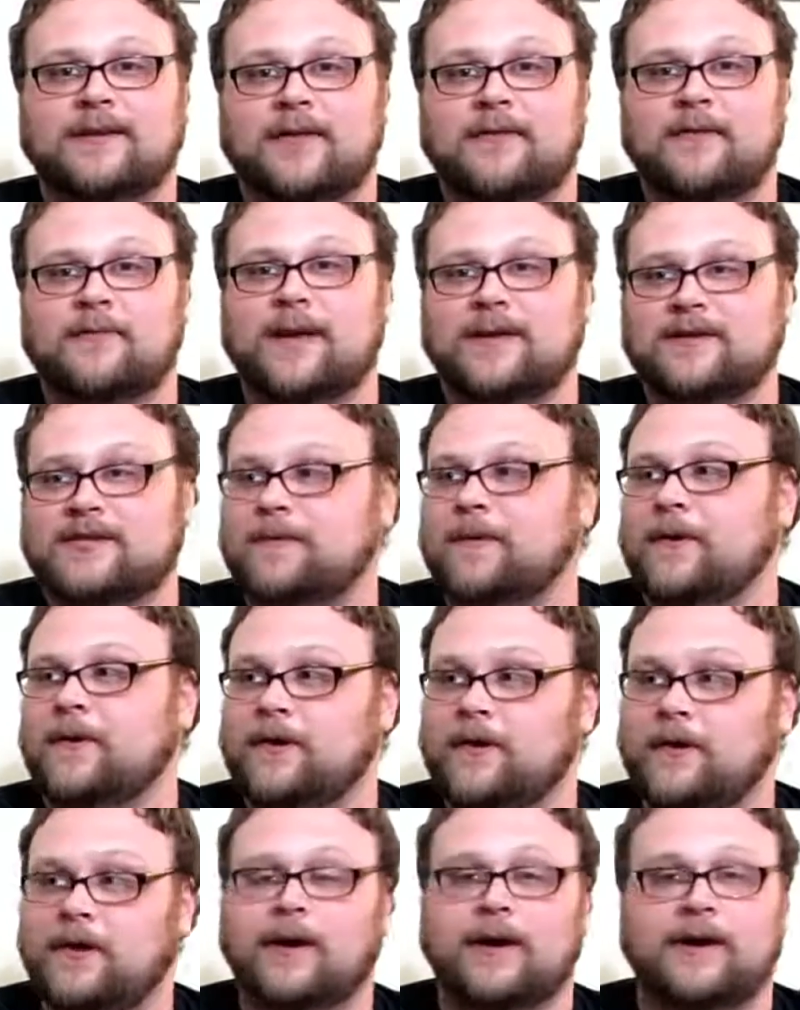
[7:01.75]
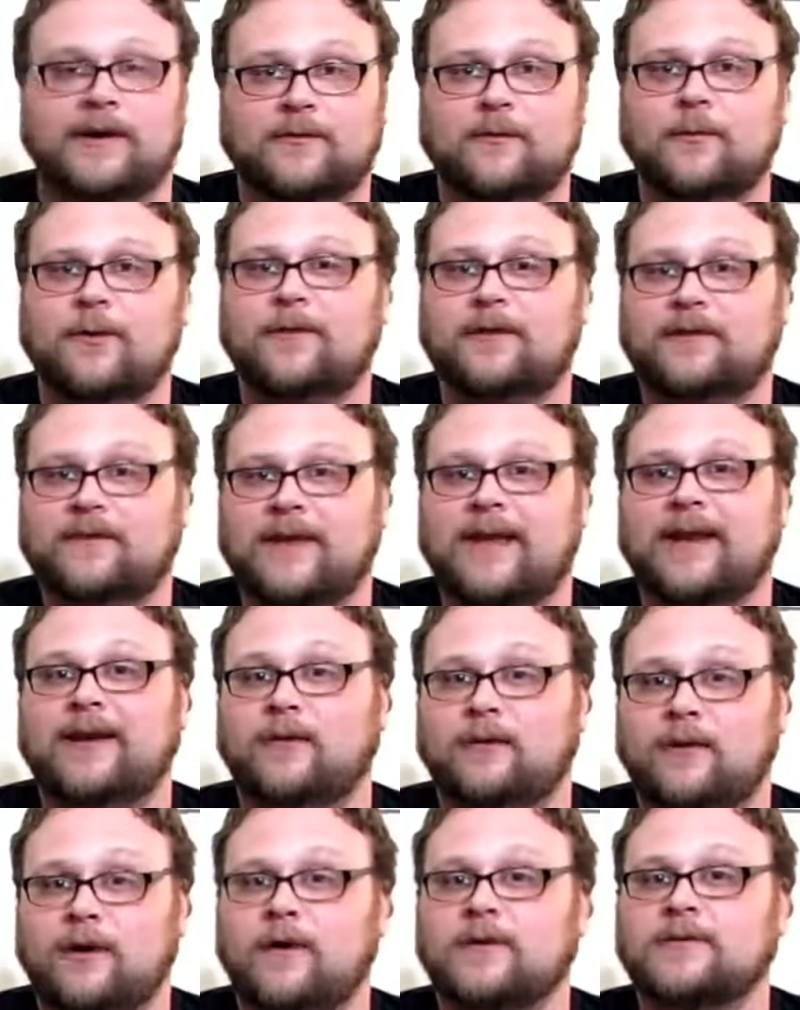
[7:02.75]
to love about Spirit of the Hunt. It's one of the
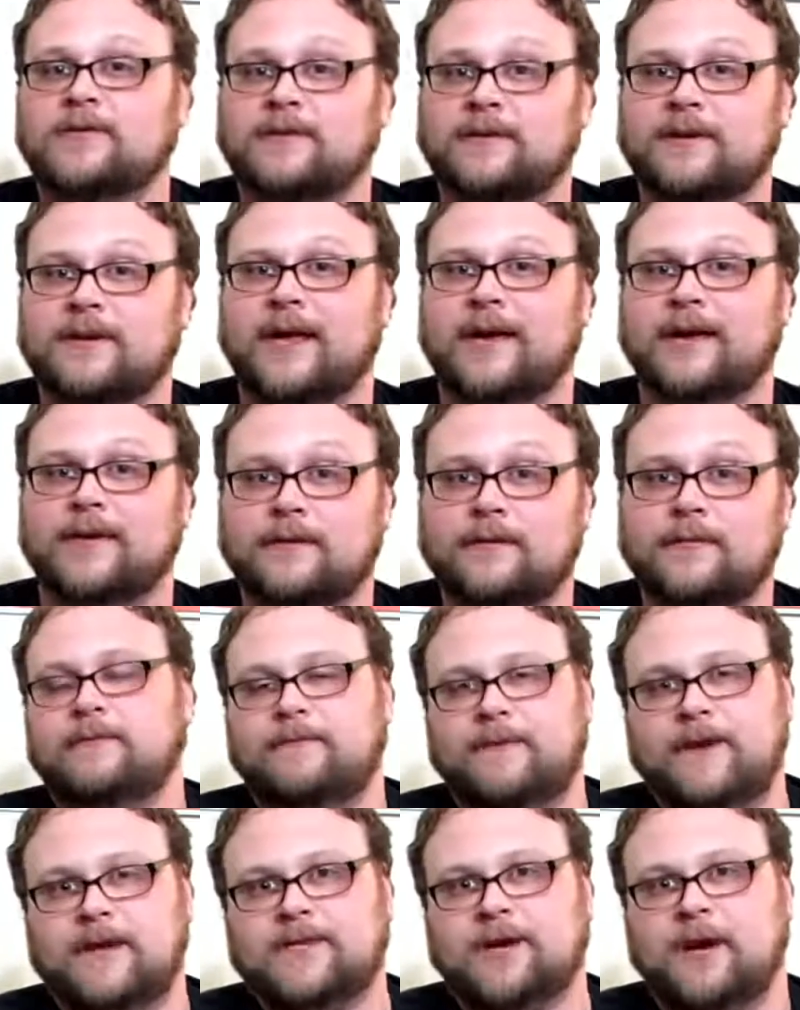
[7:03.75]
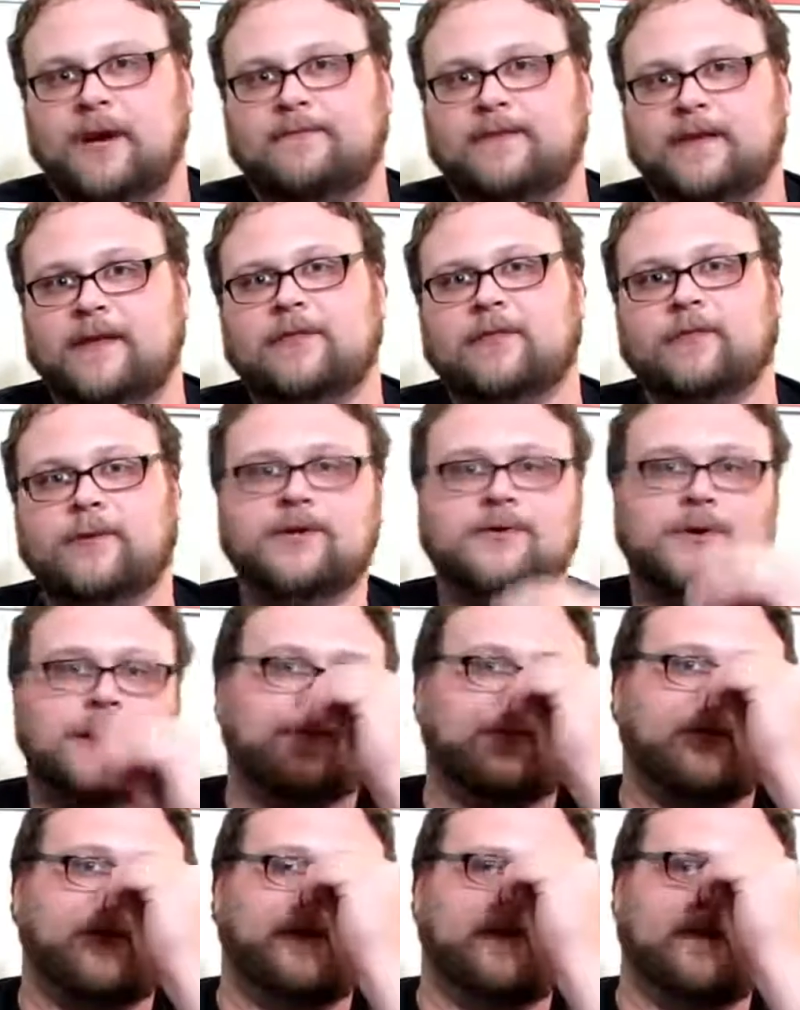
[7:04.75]
standout cards in the deck. To finish off the
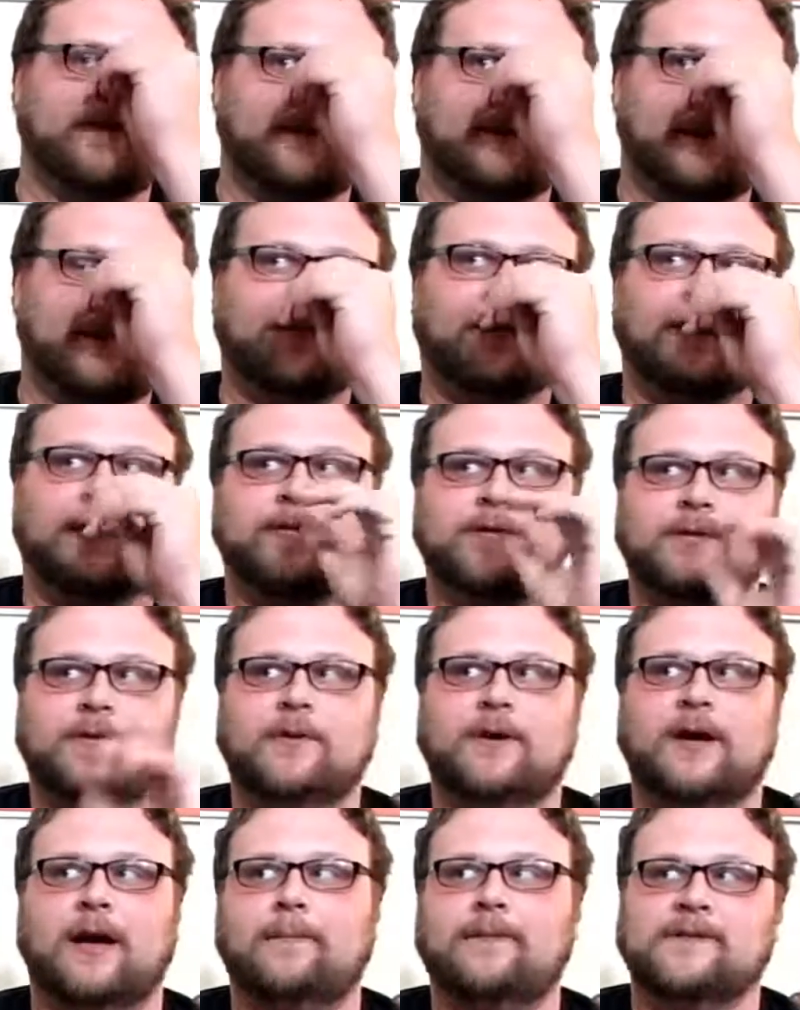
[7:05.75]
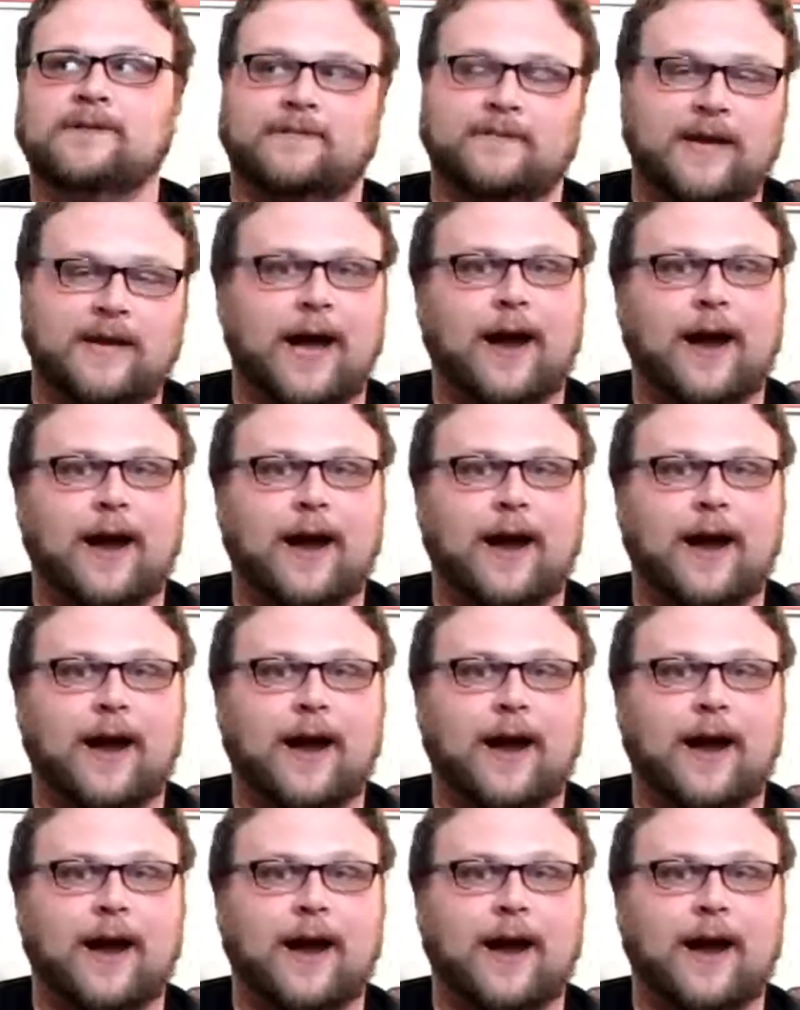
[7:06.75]
3-drop creatures, I'm going to play 2 copies of